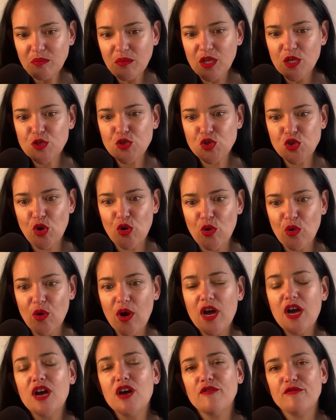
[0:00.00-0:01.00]
So
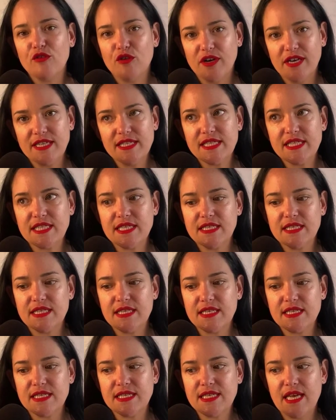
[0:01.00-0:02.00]
for
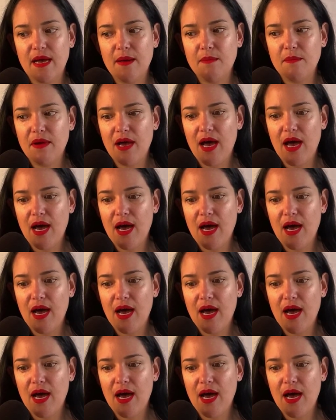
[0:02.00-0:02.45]
instance, some